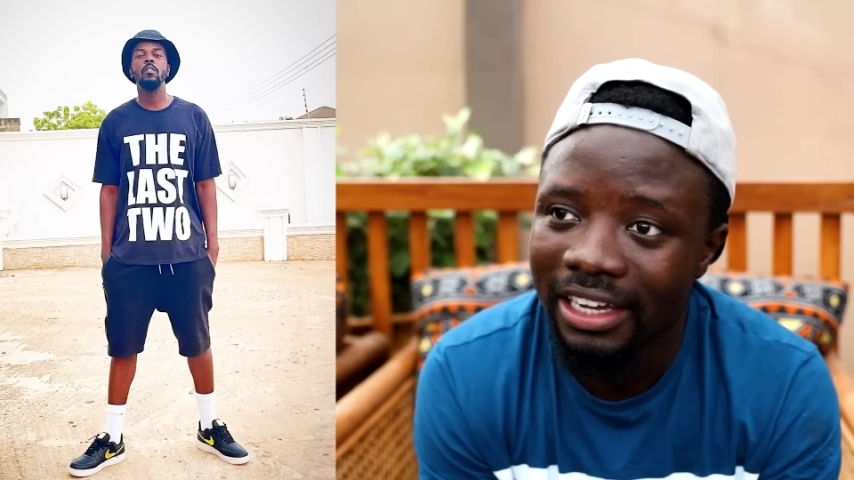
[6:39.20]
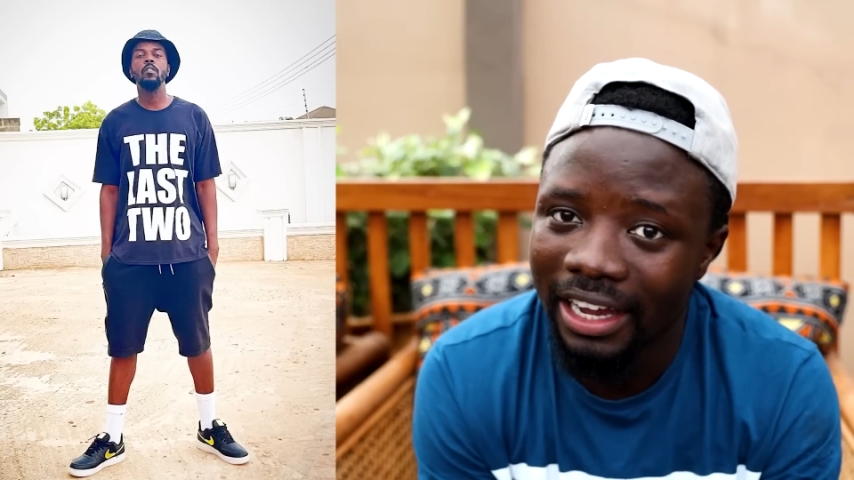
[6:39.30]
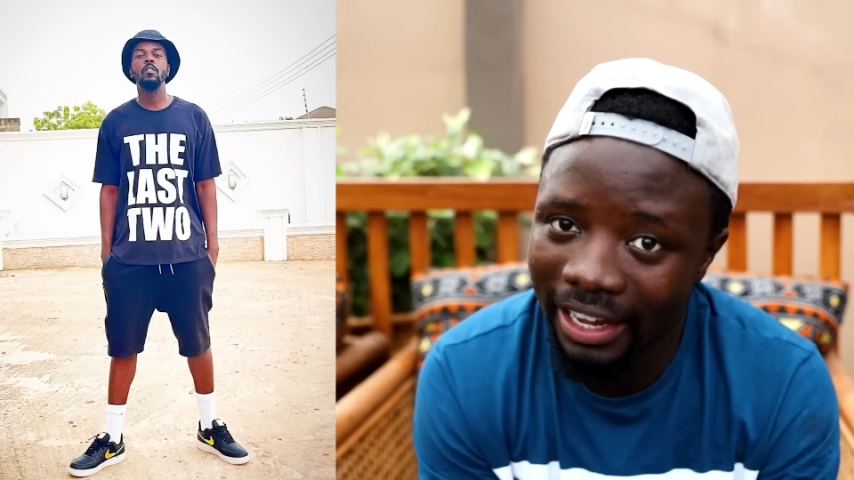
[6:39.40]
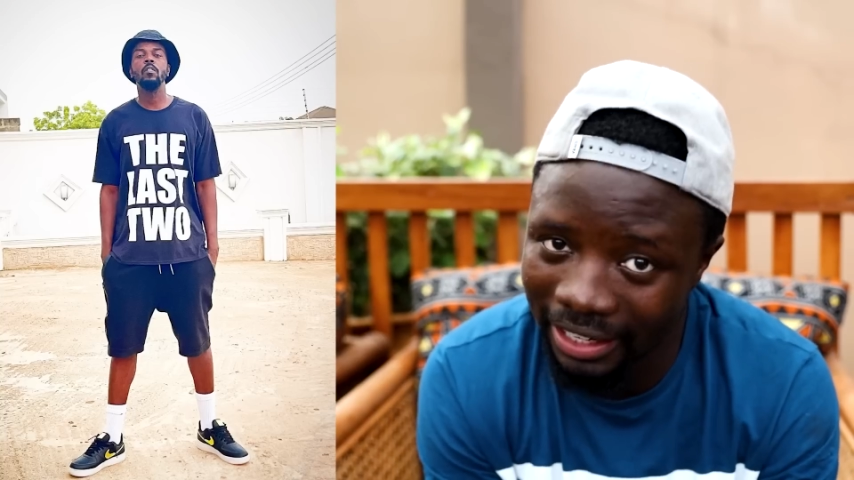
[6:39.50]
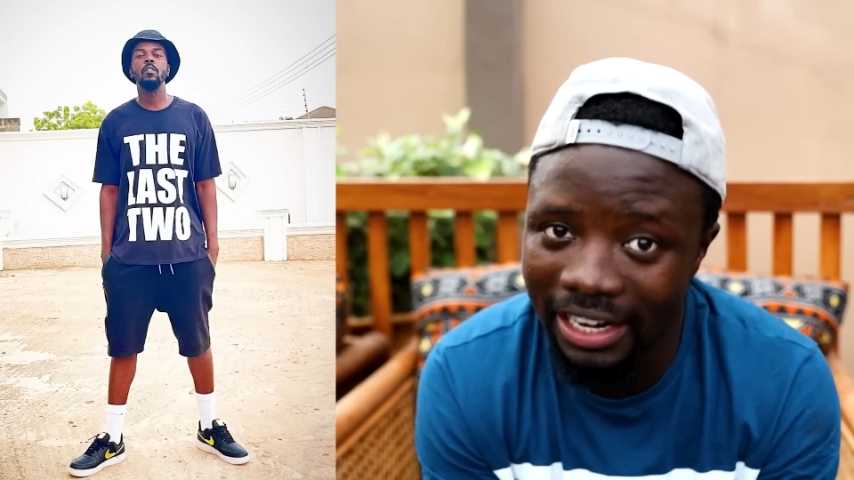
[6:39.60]

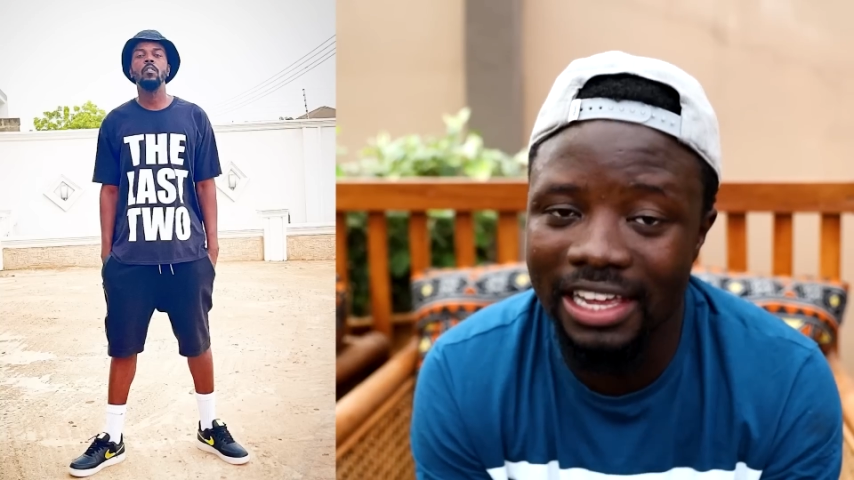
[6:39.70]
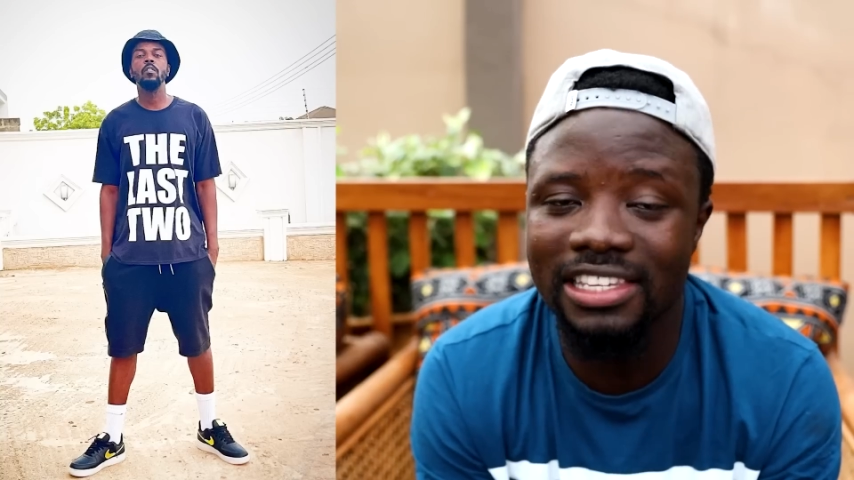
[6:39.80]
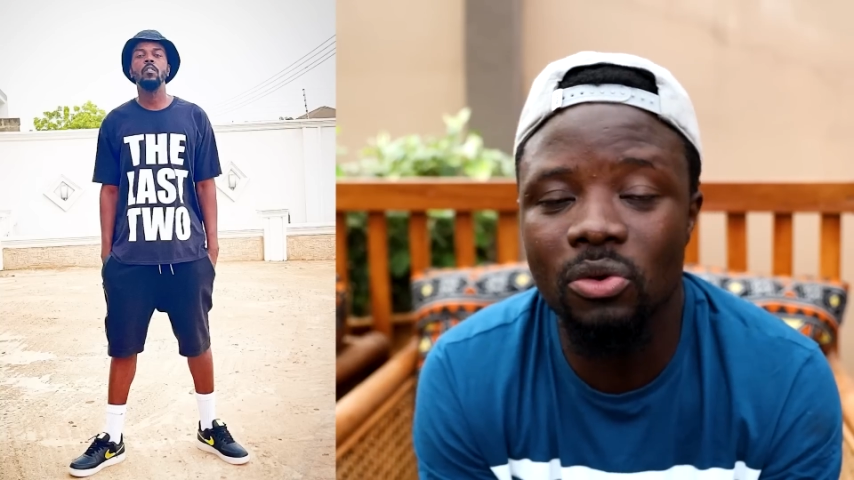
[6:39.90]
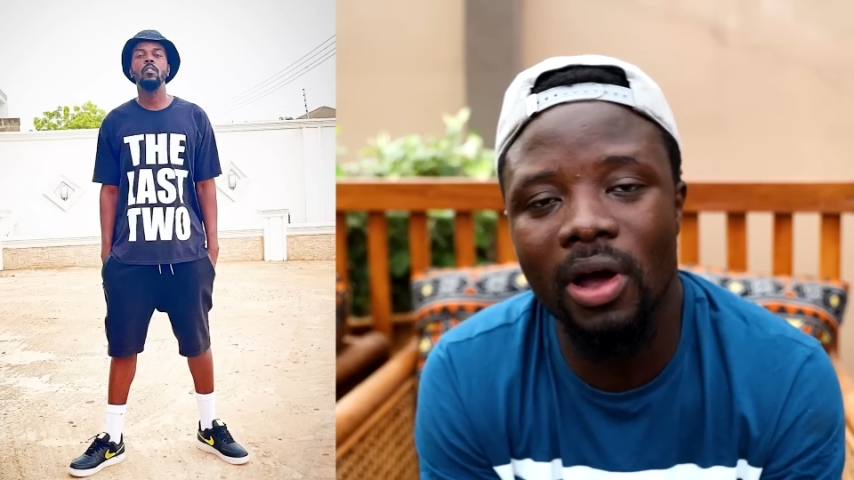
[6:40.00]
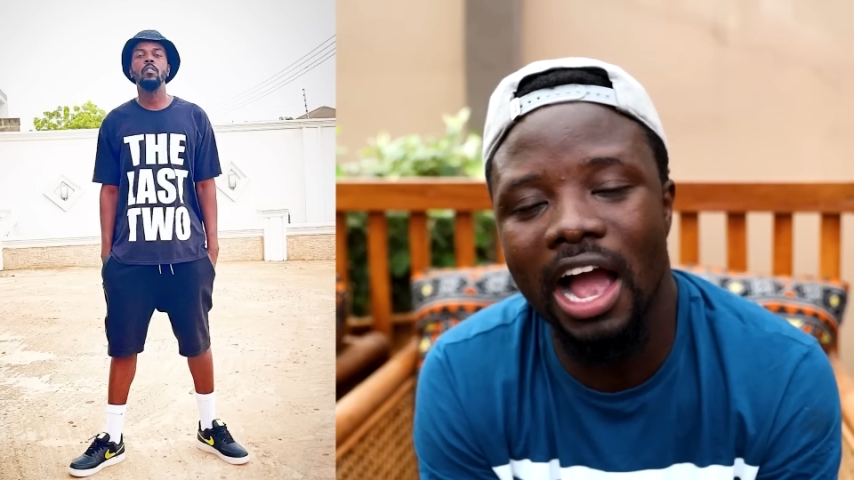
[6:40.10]
And then let's
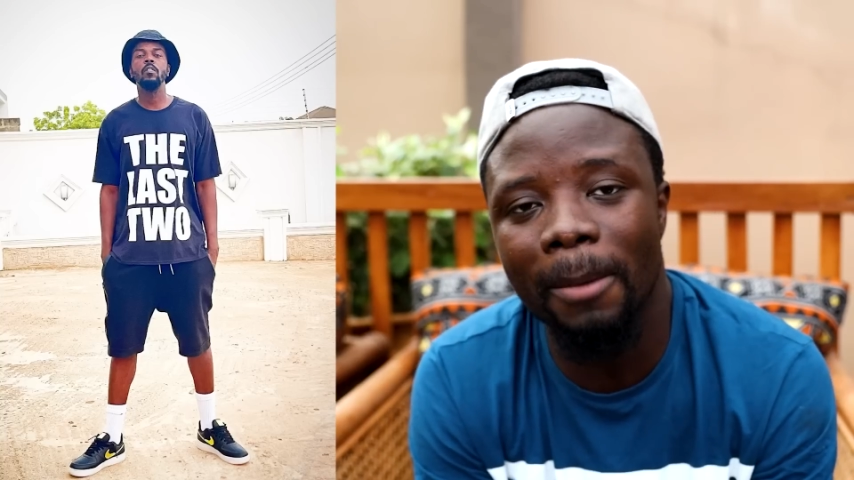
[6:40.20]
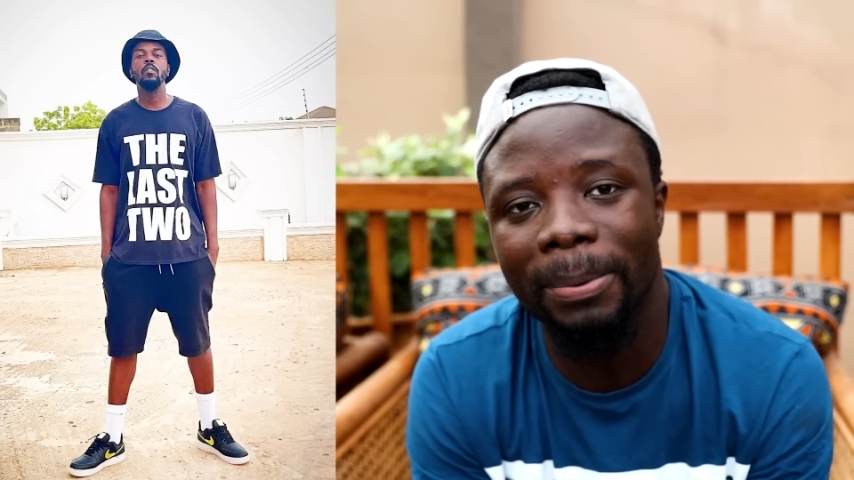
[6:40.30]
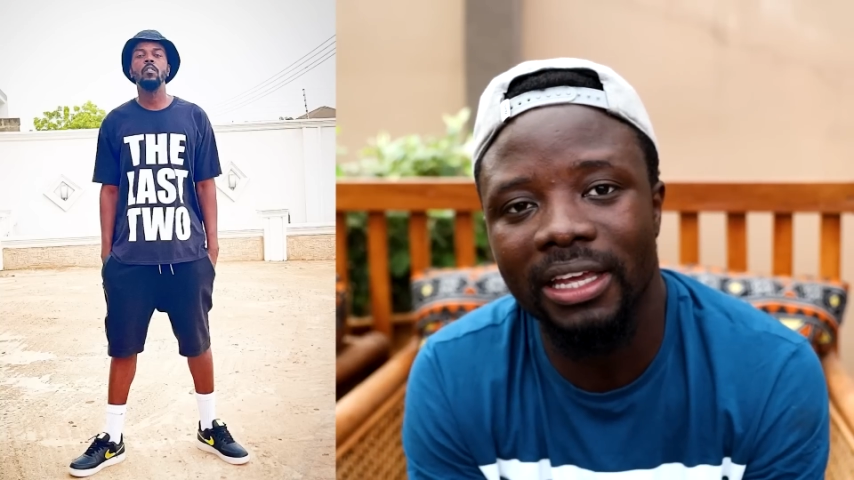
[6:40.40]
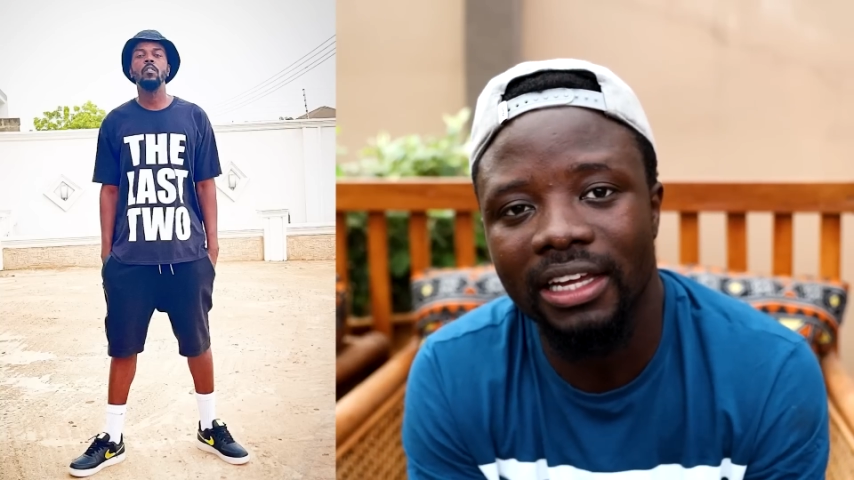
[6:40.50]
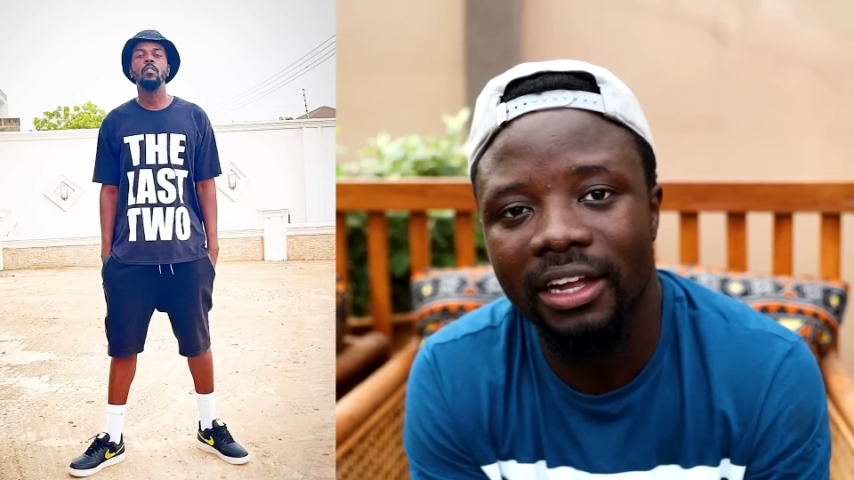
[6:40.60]
see what
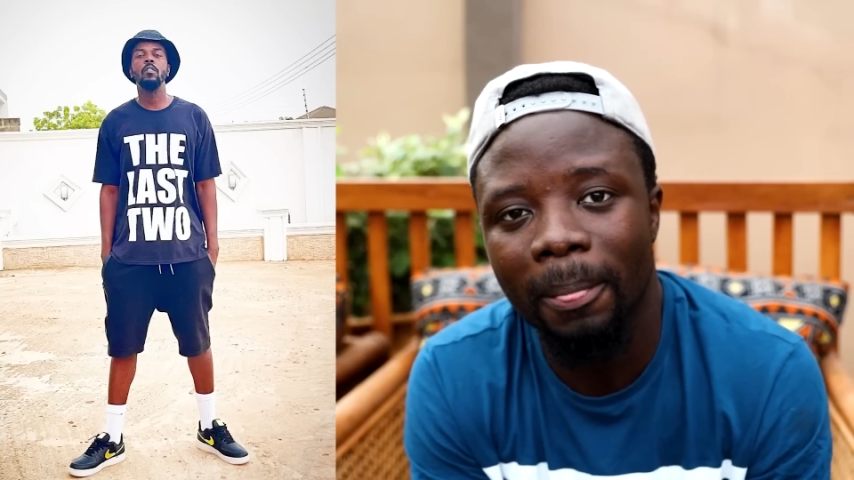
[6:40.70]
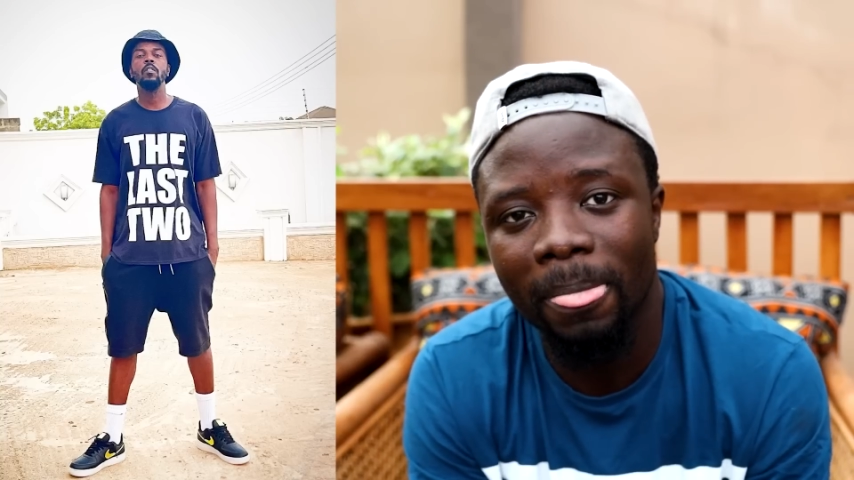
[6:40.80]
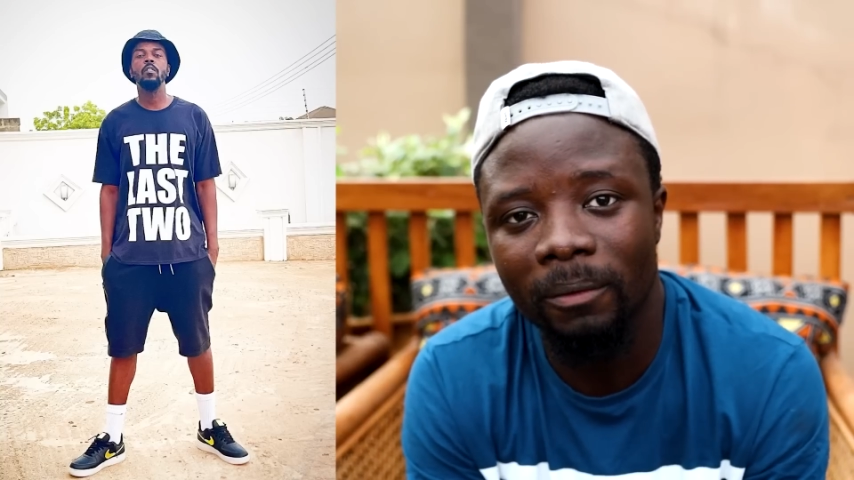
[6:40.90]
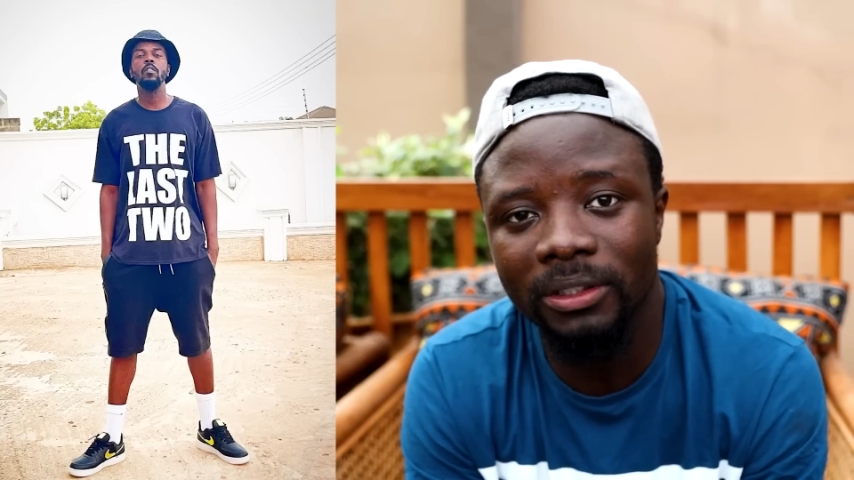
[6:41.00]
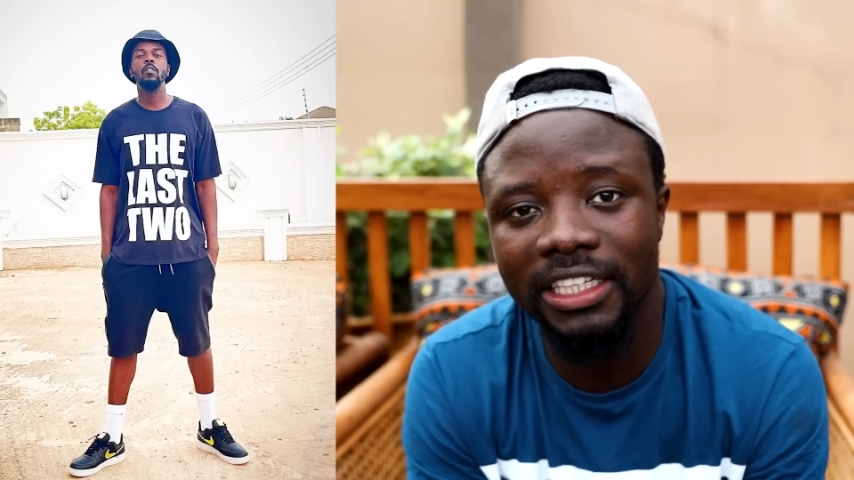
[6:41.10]
happened.
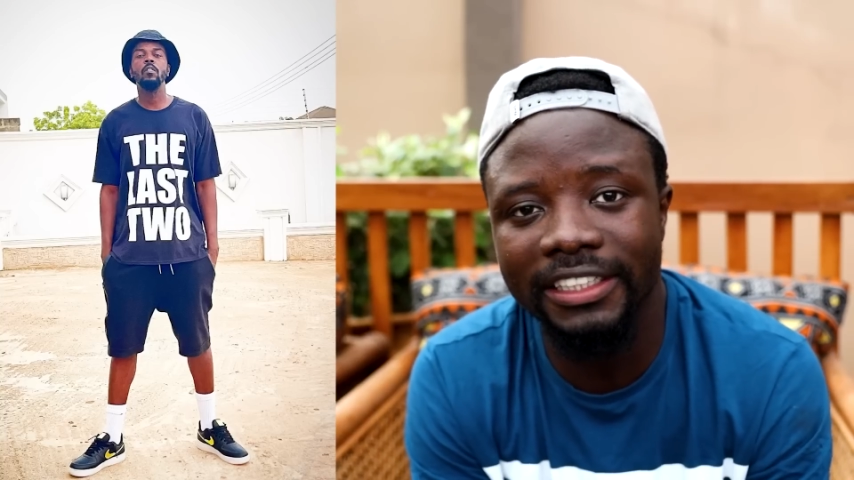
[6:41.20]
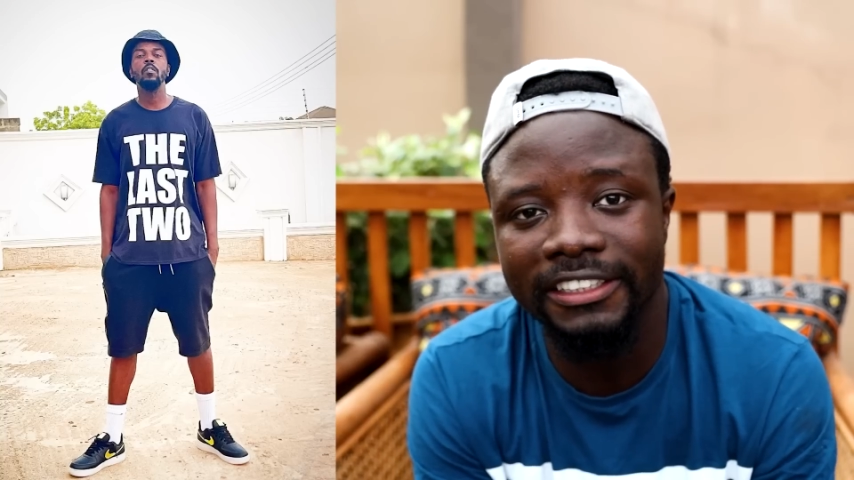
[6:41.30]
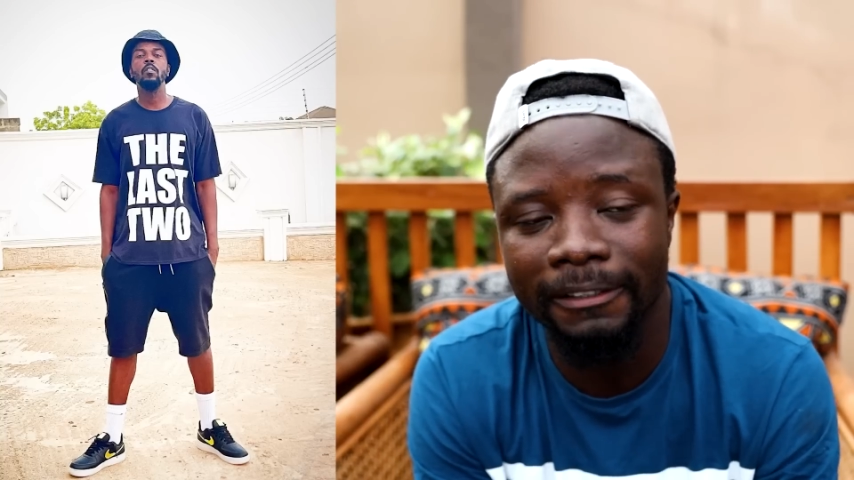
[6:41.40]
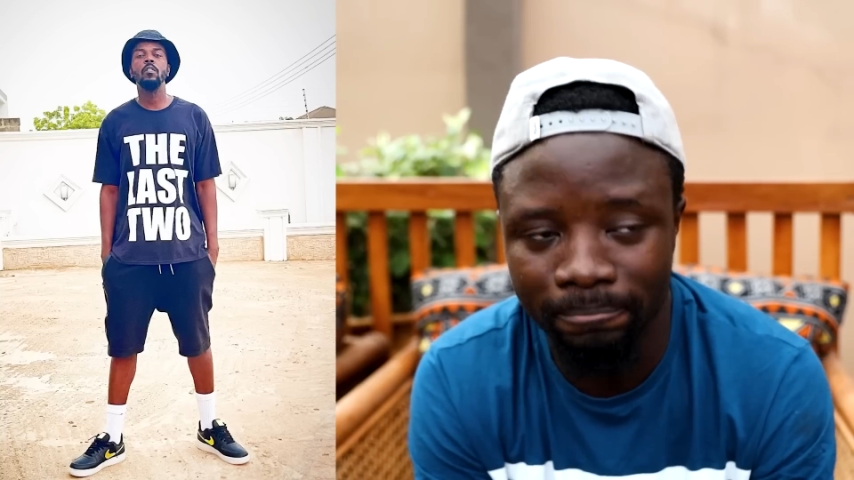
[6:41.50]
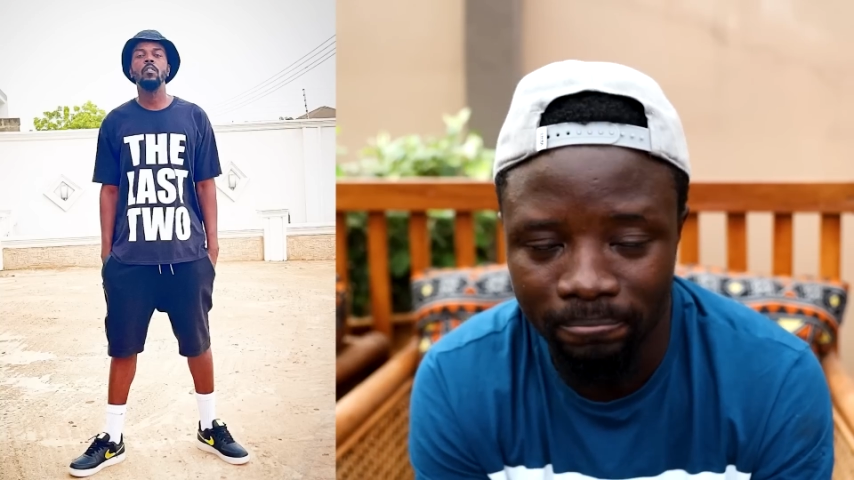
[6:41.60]
What you say?